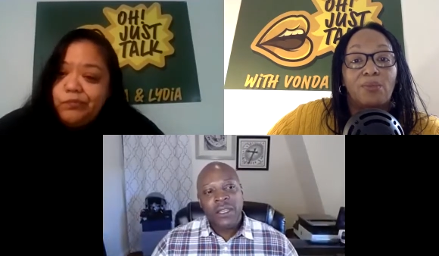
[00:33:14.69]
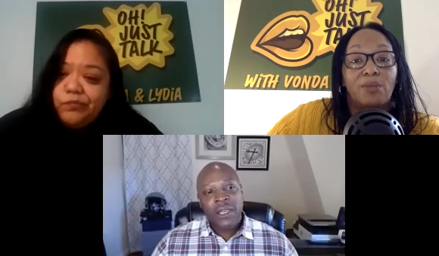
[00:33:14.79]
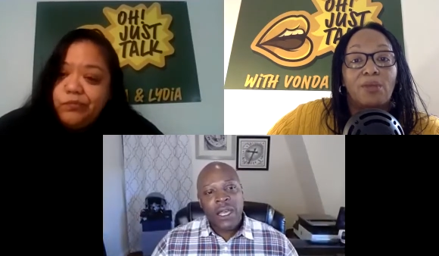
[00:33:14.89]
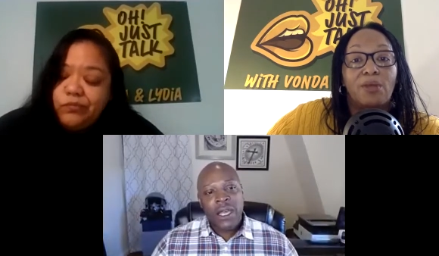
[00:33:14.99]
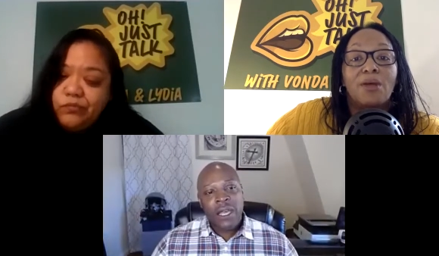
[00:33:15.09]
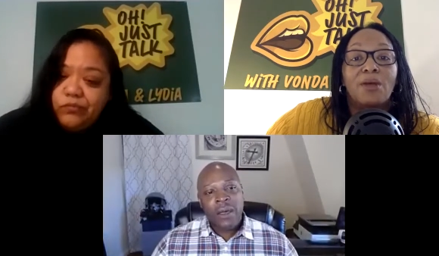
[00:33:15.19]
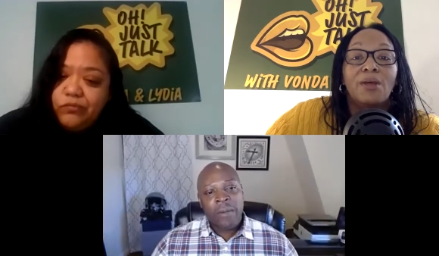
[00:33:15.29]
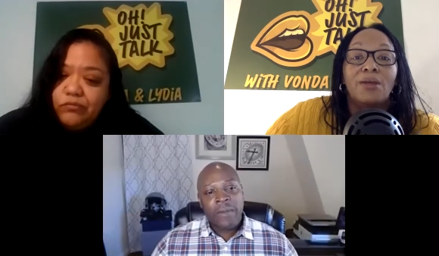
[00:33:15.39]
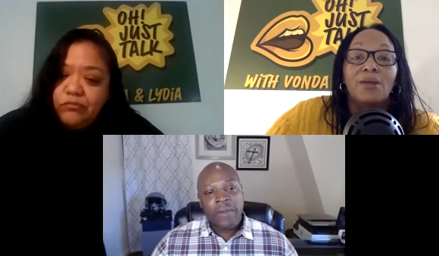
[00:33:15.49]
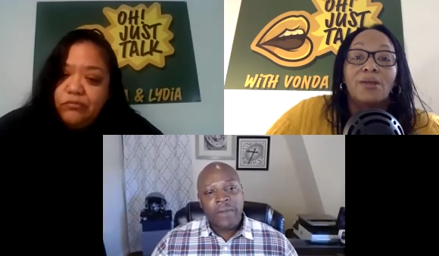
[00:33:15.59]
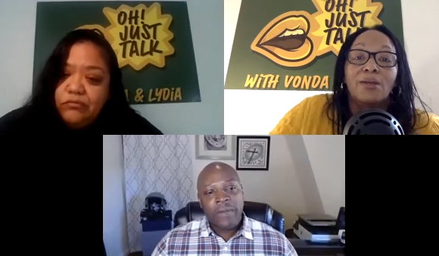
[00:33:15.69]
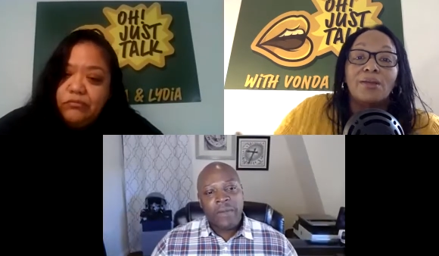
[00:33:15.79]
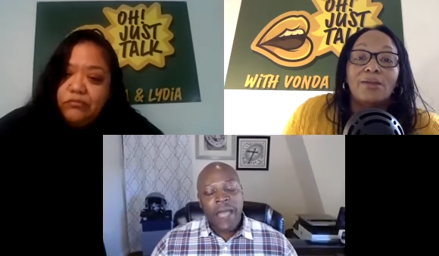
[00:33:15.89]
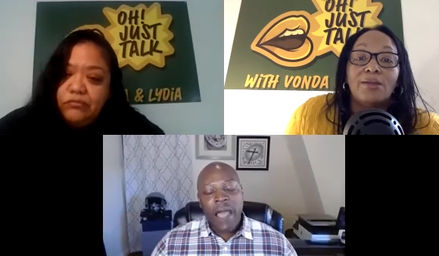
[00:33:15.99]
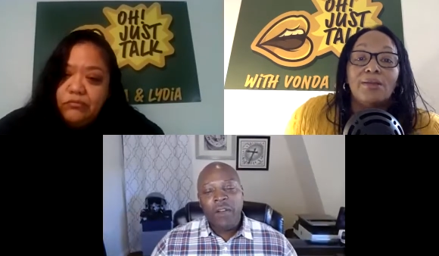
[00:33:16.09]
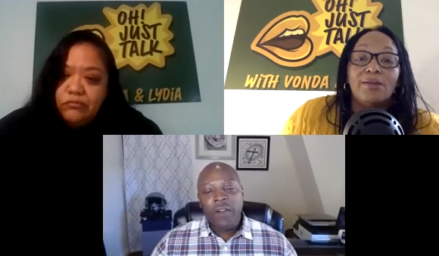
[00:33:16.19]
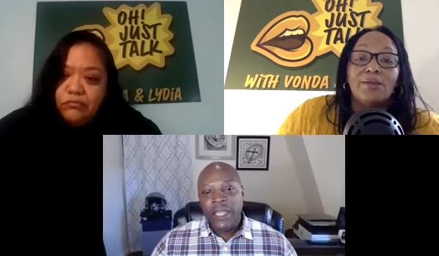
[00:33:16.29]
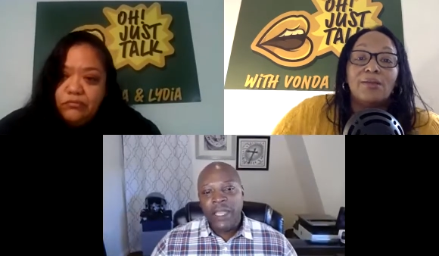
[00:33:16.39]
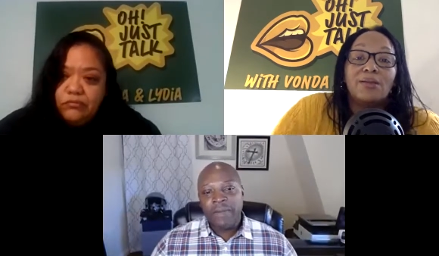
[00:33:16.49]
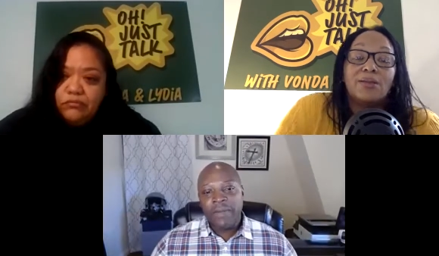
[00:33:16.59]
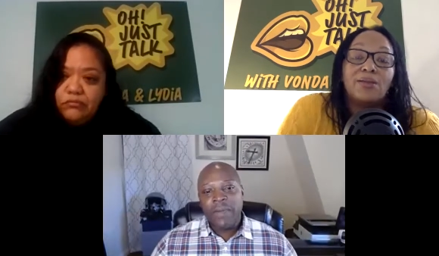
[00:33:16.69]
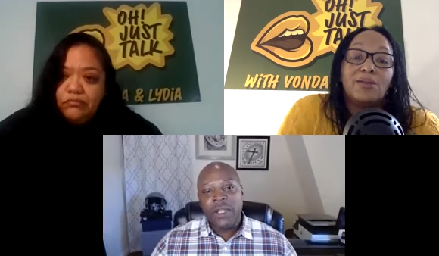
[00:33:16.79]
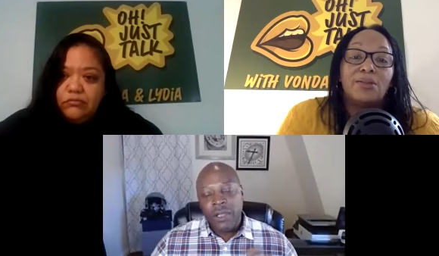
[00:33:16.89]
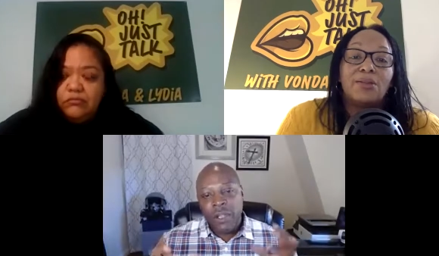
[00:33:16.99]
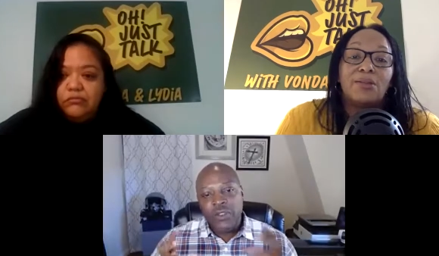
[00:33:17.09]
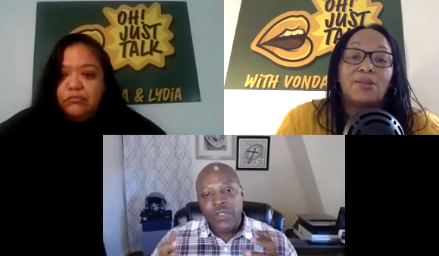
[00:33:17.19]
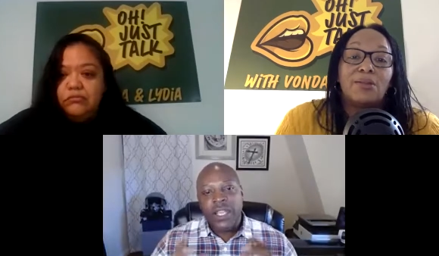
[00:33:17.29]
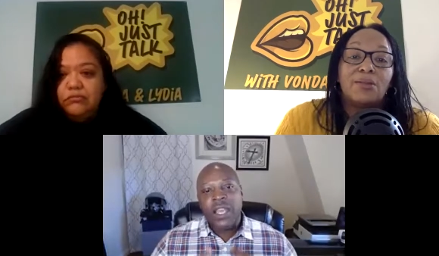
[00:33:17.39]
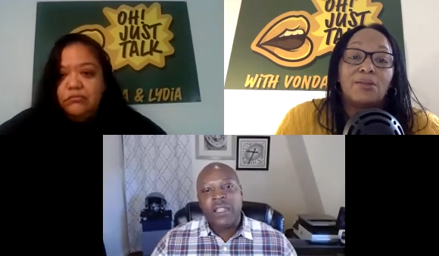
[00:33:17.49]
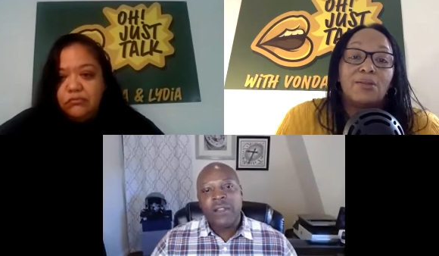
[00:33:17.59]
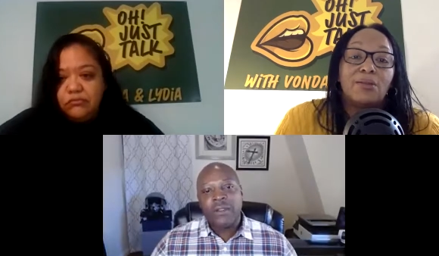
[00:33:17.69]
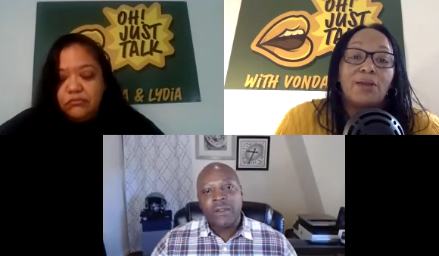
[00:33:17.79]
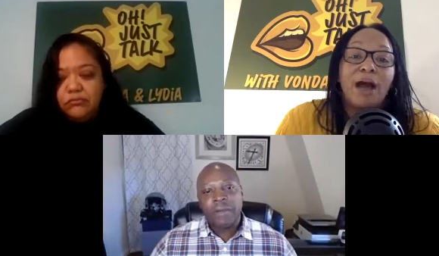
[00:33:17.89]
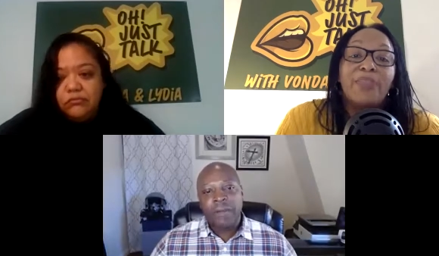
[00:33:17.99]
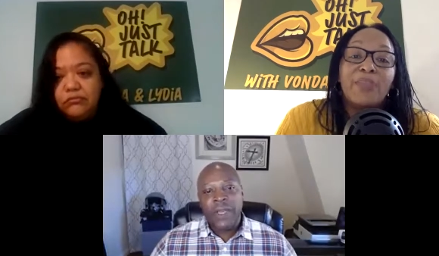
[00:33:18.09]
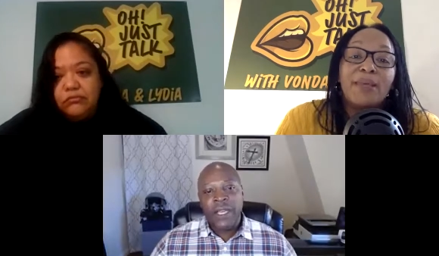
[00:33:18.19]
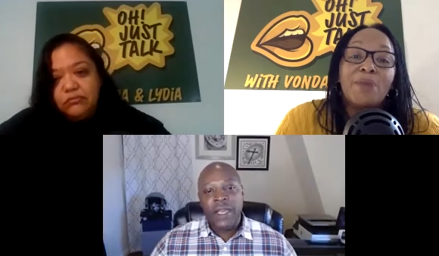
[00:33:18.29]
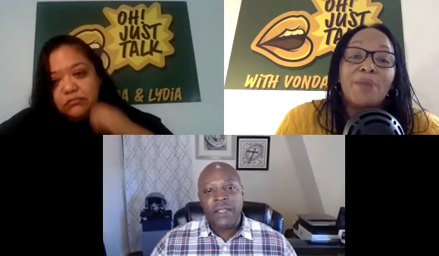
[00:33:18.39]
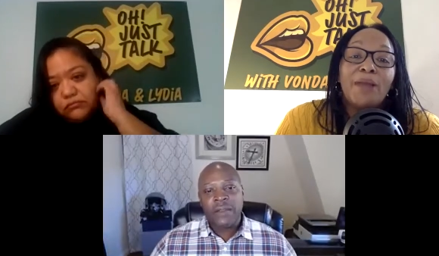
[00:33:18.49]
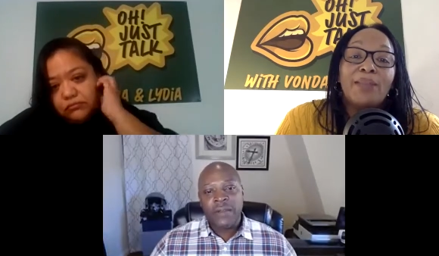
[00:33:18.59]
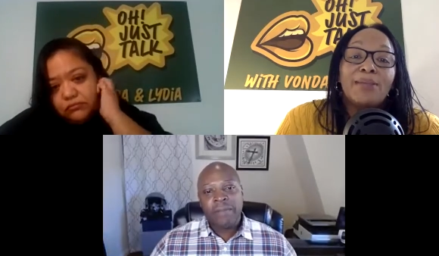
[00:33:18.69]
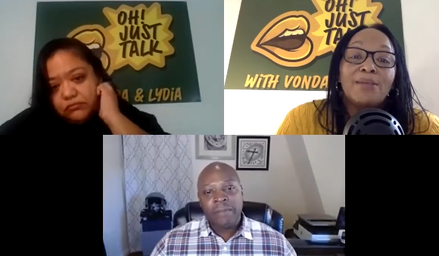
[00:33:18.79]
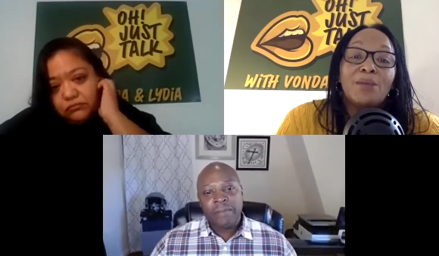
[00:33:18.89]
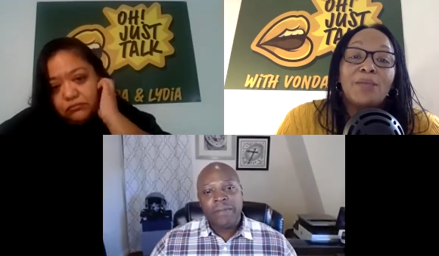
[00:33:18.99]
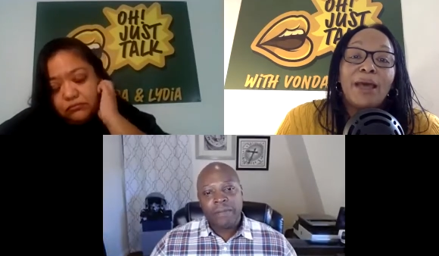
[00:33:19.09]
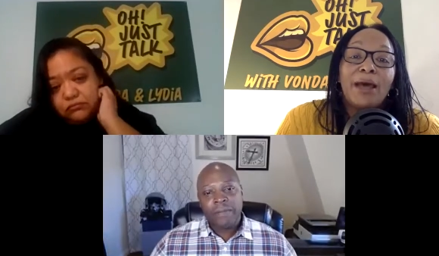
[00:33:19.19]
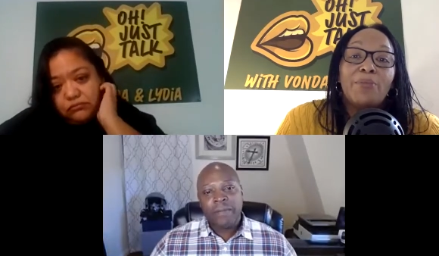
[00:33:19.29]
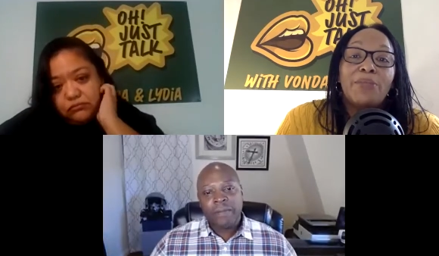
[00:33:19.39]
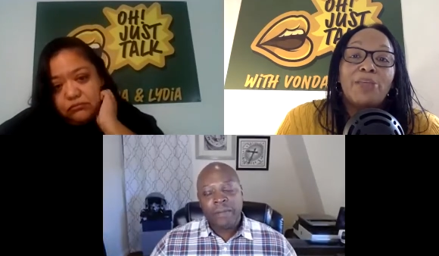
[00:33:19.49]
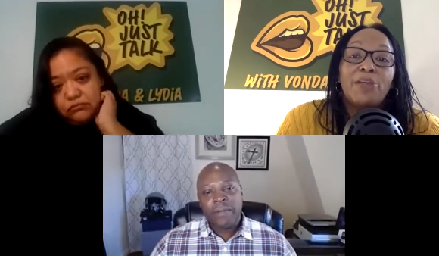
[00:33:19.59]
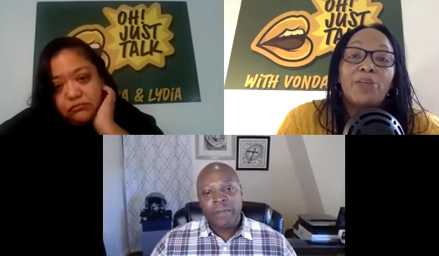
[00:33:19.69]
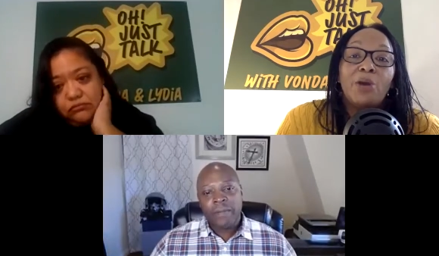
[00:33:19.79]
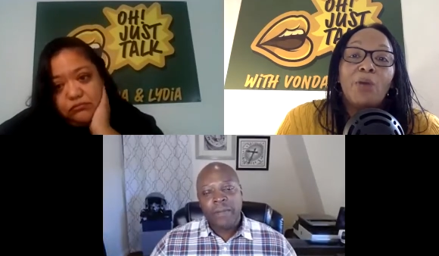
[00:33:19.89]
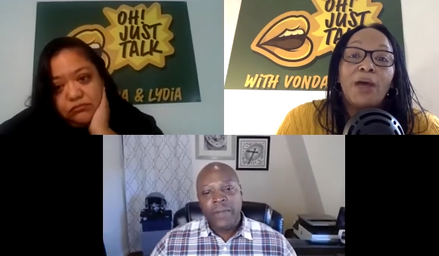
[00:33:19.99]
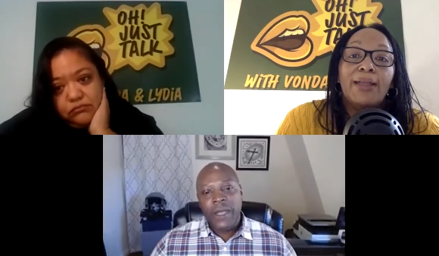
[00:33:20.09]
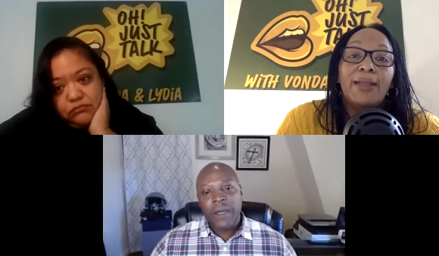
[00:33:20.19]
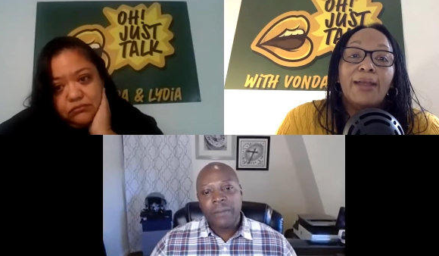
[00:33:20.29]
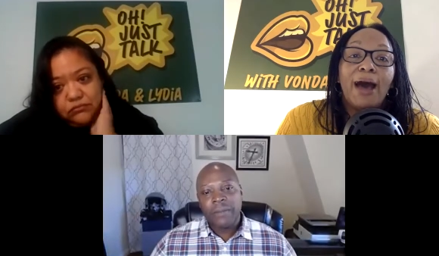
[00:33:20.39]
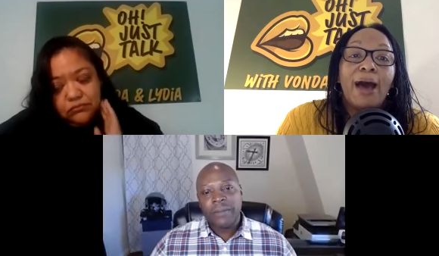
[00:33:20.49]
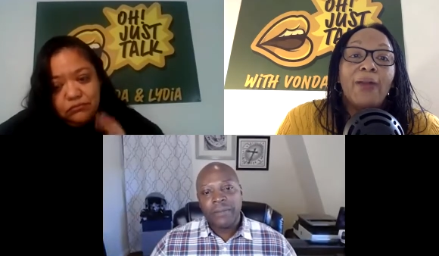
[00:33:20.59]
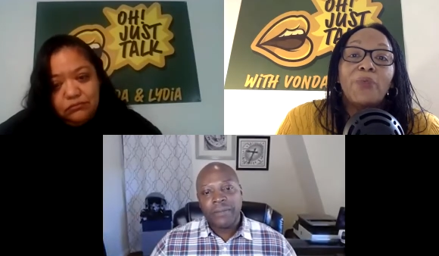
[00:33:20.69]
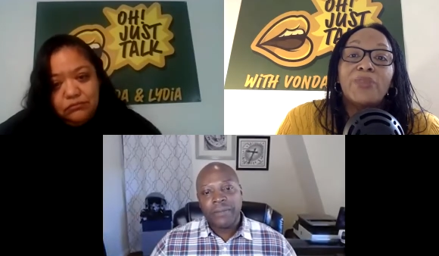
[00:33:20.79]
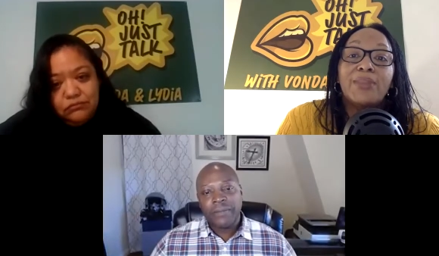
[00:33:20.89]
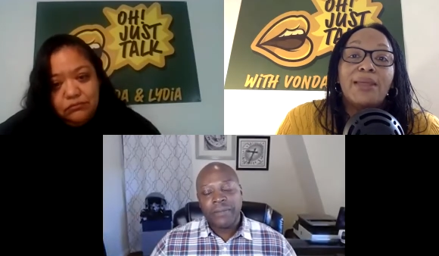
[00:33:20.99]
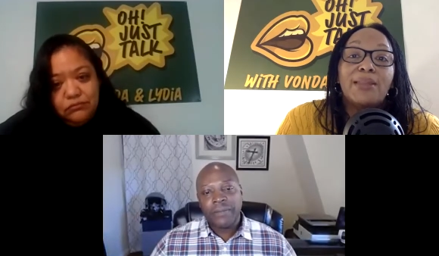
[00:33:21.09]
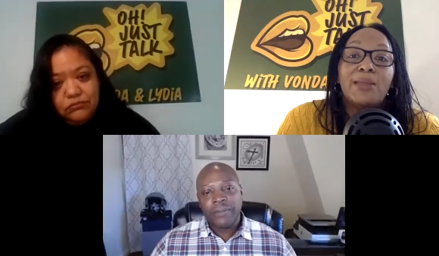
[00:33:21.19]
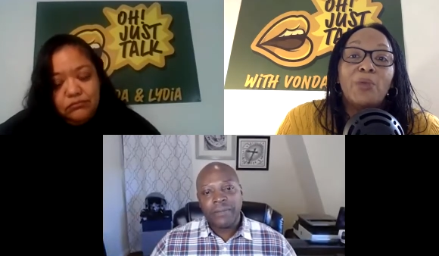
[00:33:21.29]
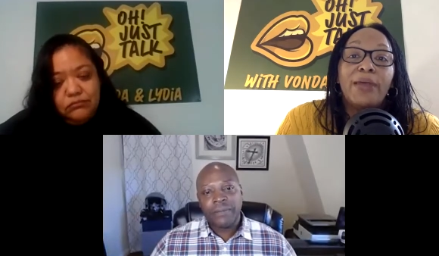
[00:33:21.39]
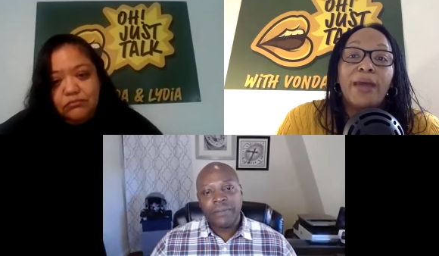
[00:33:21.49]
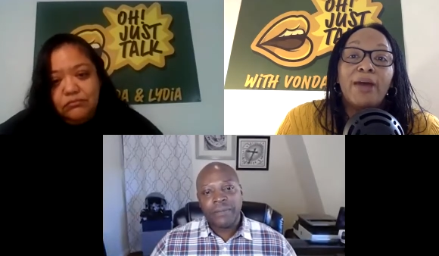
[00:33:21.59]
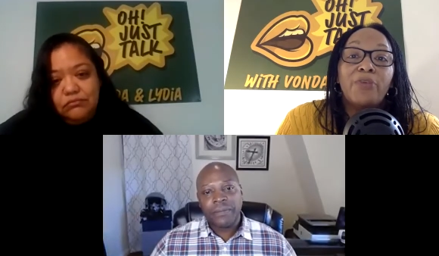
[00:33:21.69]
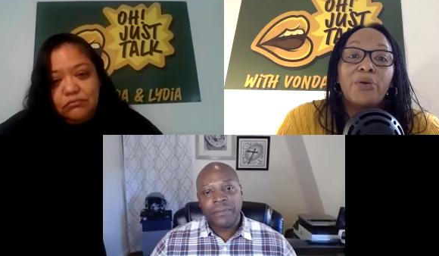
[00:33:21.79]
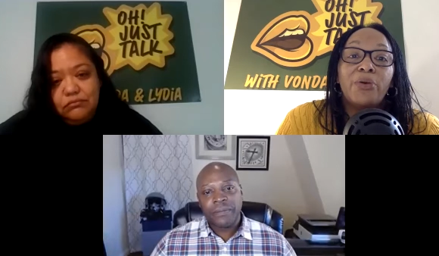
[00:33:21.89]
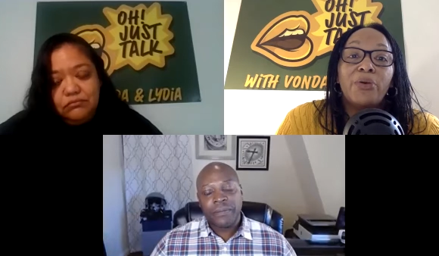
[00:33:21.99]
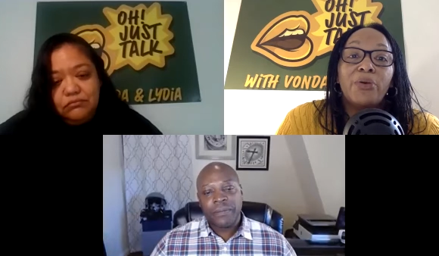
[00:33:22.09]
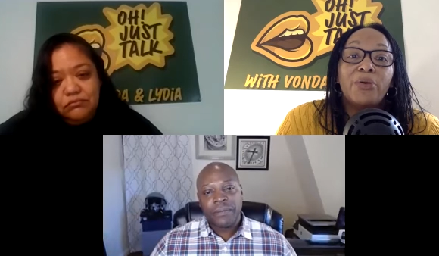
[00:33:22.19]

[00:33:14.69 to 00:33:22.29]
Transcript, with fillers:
Speaker 1: um, how do we get closer together? I think about
Speaker 2: that sometimes, and you know what? I don't think that we ever